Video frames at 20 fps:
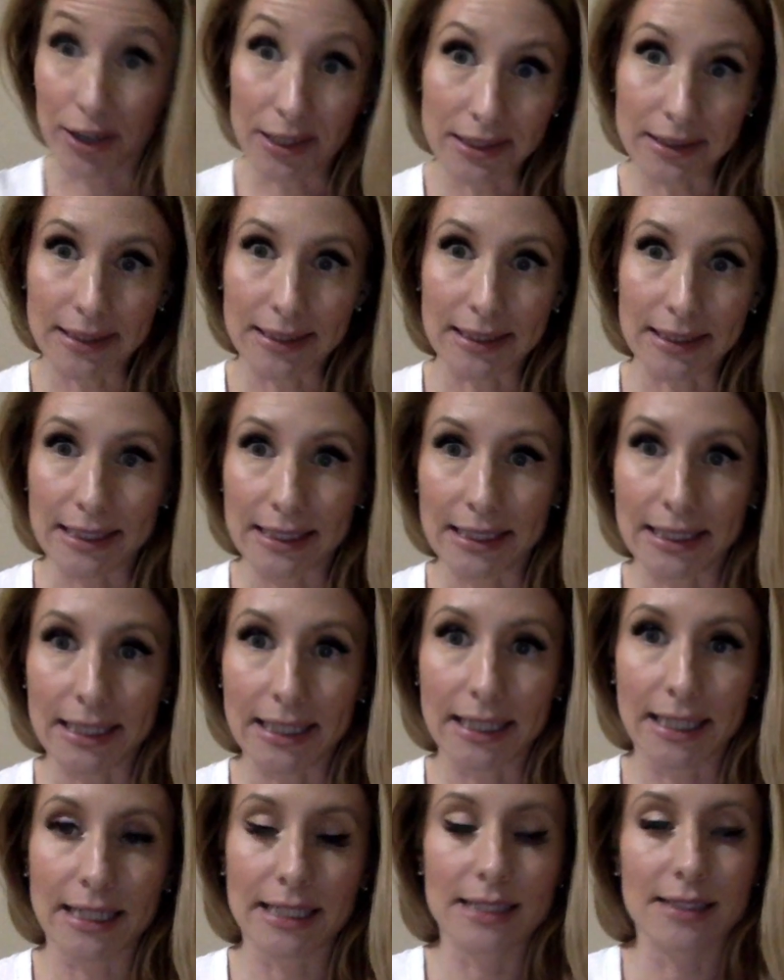unlucky
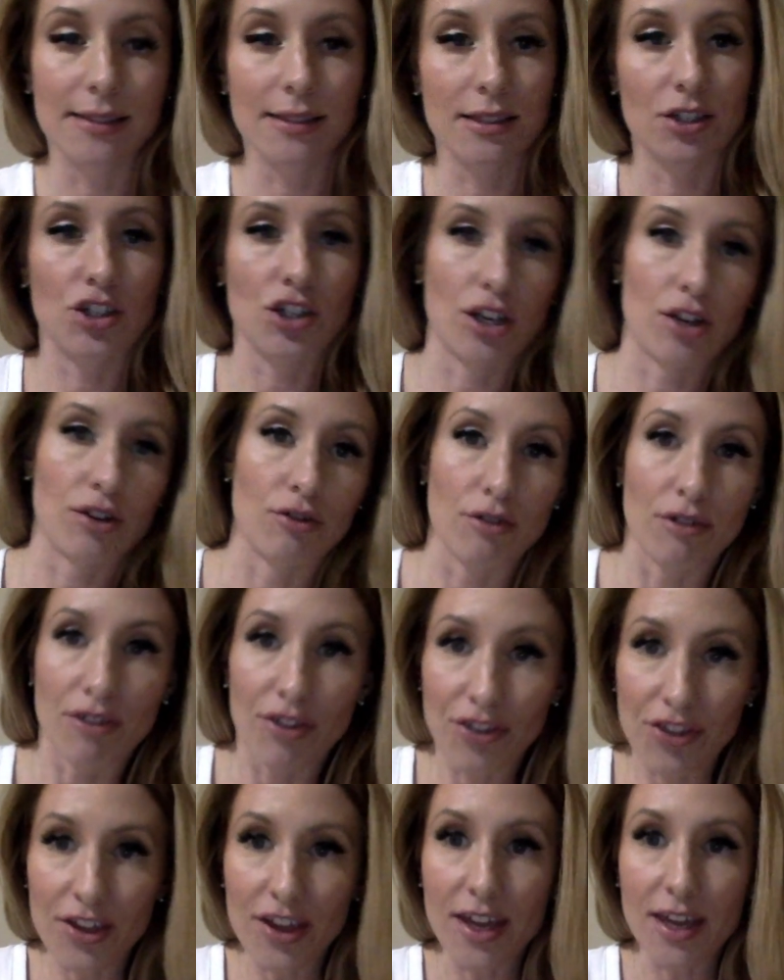days, the
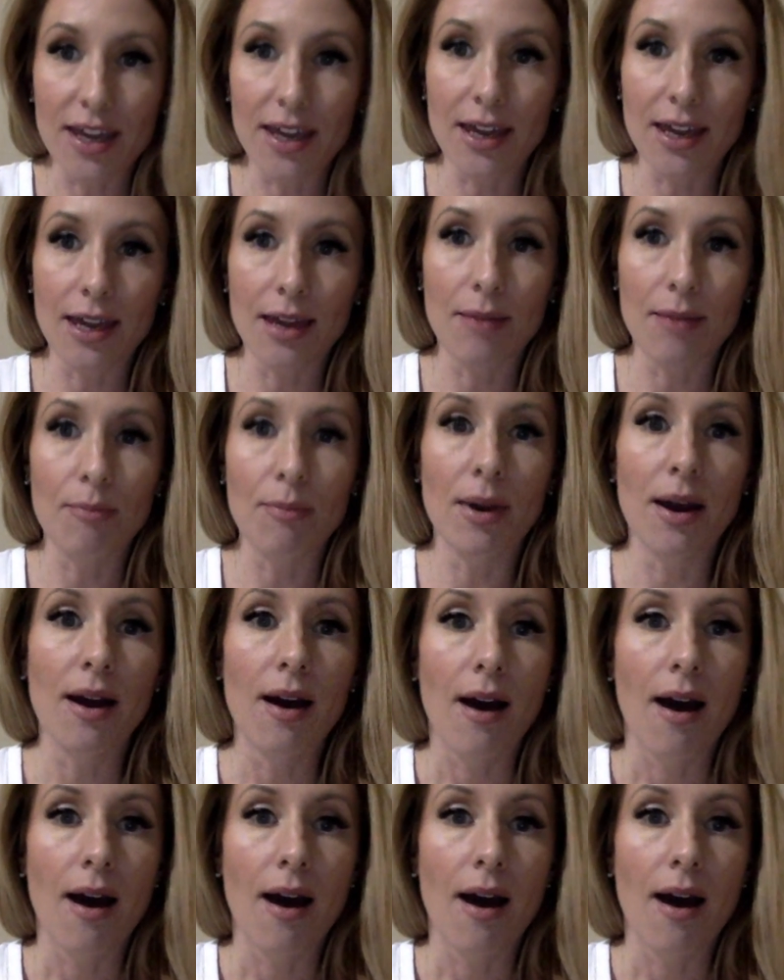general theme.